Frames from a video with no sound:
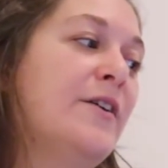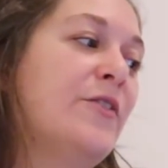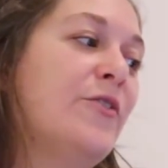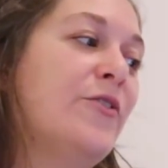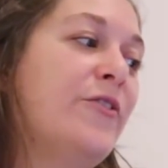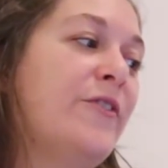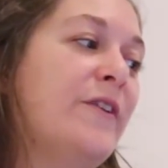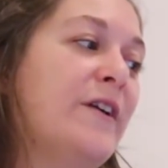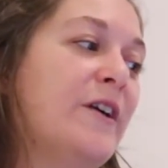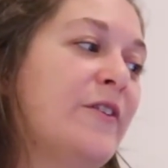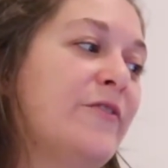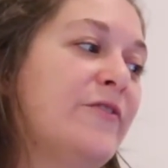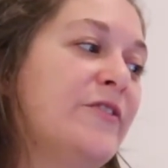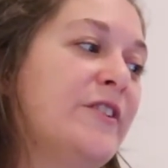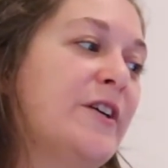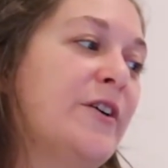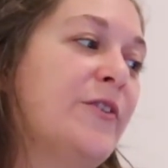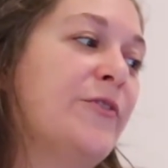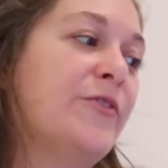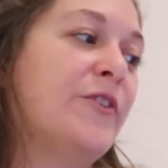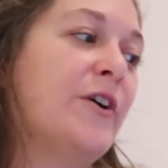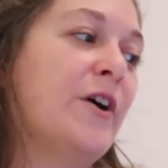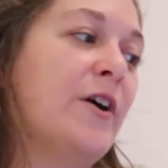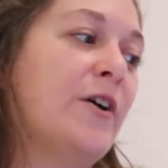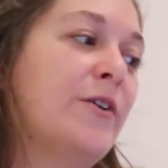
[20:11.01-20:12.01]
Fear of the
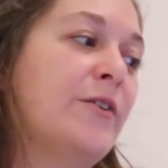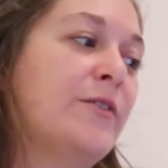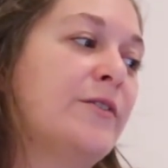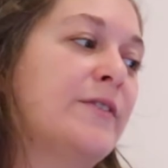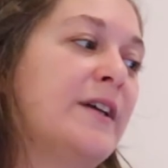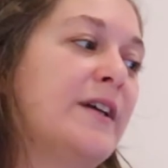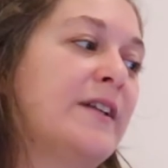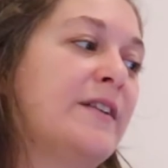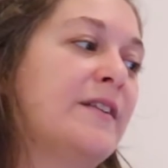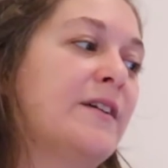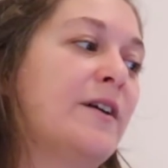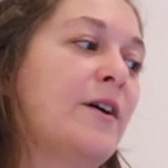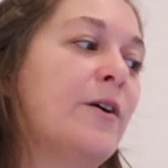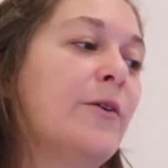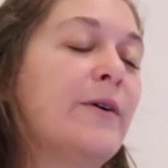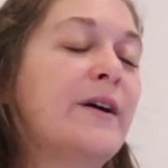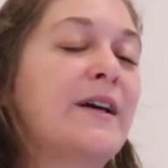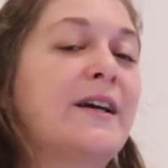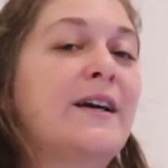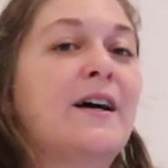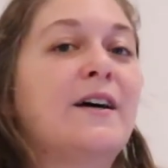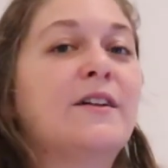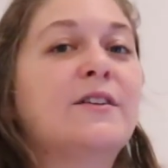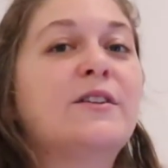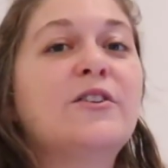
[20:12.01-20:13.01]
unknown and
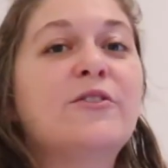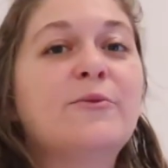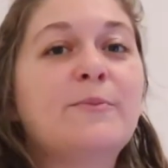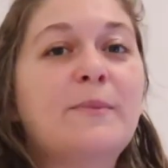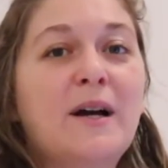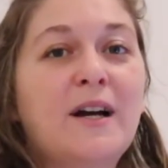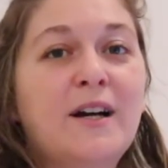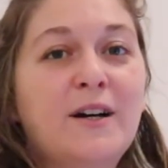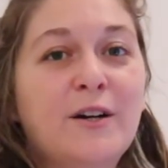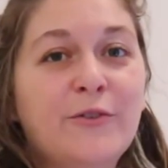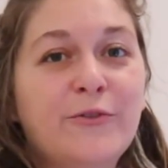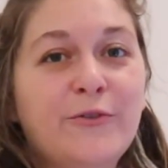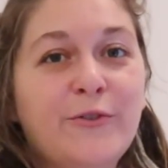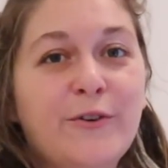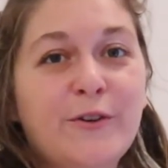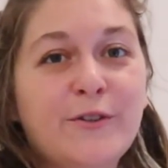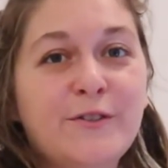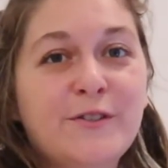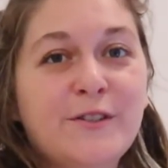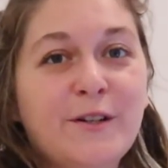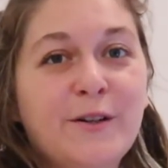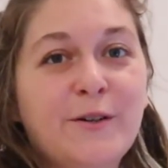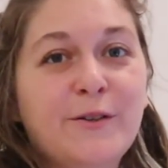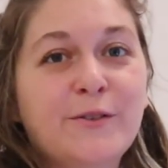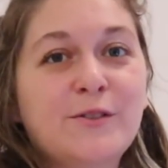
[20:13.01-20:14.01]
going out of my
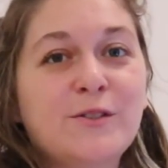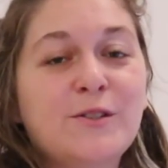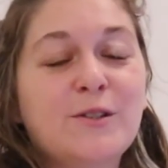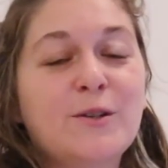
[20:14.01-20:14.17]
comfort zone.